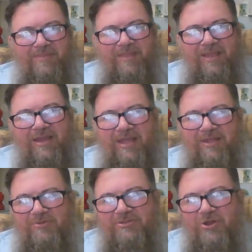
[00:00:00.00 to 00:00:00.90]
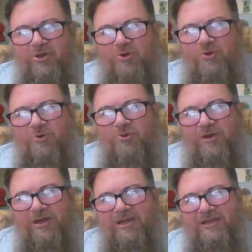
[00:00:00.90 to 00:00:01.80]
Yeah, there was
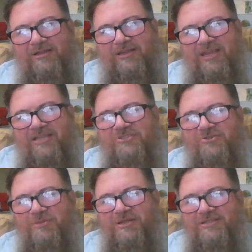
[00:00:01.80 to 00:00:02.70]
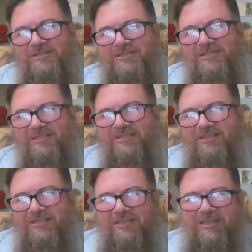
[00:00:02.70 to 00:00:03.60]
no instruments
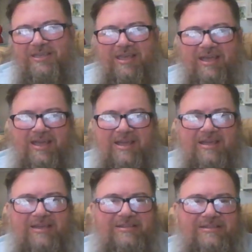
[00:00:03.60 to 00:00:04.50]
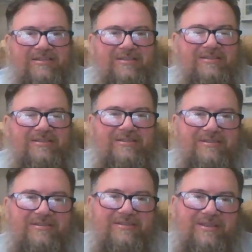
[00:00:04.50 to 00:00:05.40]
uh,
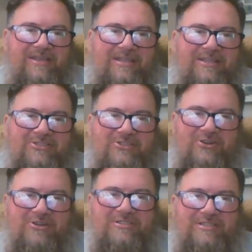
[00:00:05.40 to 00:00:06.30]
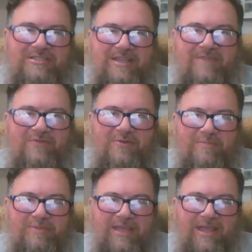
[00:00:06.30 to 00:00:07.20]
in the church except for a
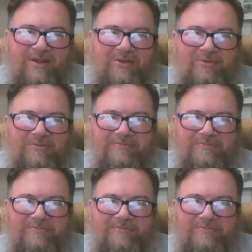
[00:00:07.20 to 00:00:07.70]
piano.